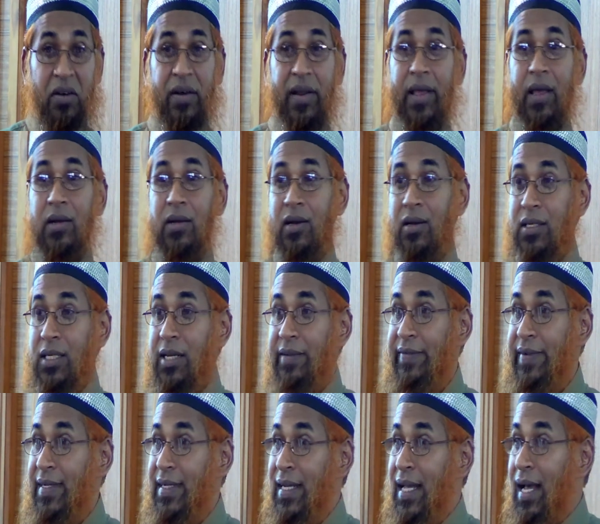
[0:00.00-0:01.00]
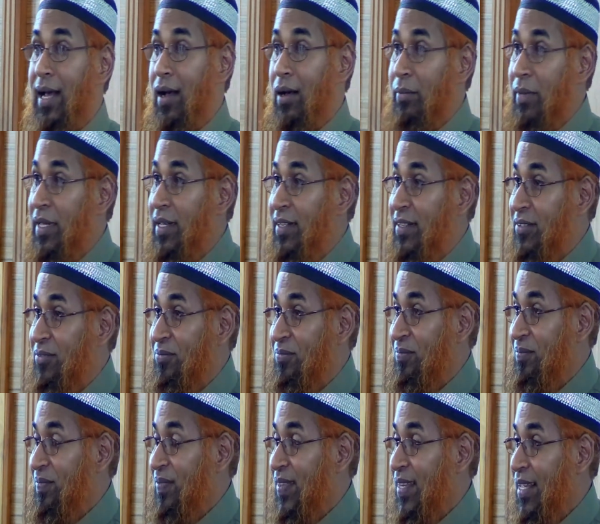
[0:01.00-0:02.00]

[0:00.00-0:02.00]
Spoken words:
they are not even coming.